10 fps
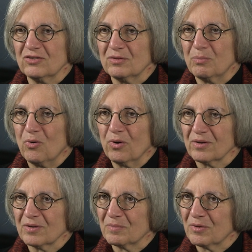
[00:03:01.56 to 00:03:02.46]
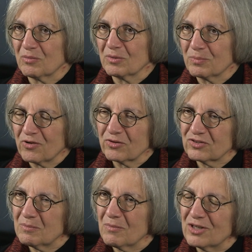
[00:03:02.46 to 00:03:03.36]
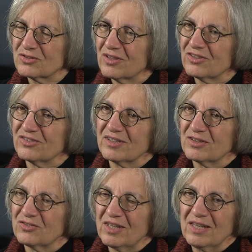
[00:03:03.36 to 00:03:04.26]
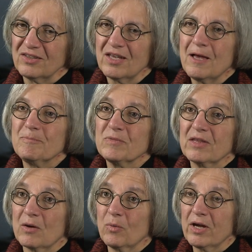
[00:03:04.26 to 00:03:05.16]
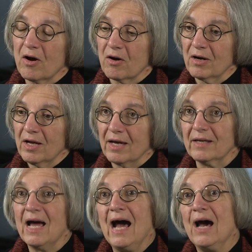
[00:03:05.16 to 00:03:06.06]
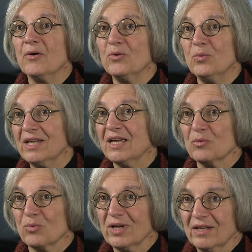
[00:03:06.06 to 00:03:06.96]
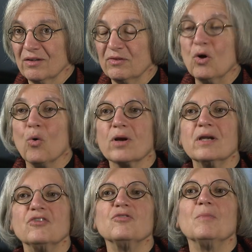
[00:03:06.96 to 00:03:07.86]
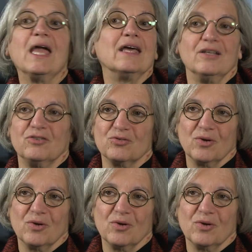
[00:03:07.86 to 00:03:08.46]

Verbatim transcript: is important, but we're focusing much less on disease than we are on how do we get rid of the organism and its